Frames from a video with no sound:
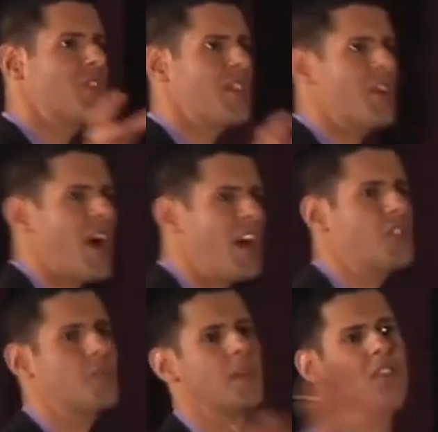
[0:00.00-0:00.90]
and their
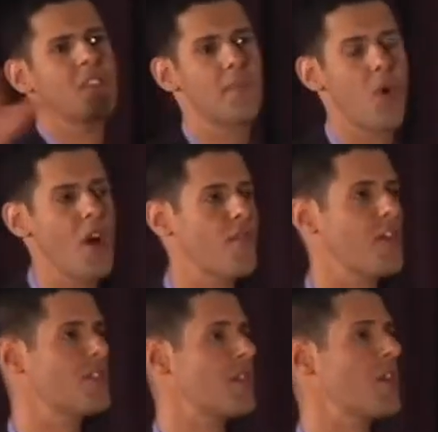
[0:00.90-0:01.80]
husbands, their
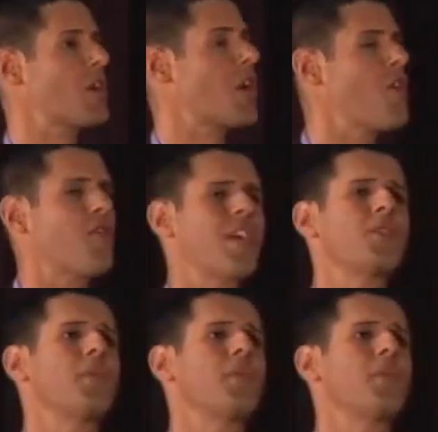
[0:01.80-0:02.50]
boyfriends and their girlfriends,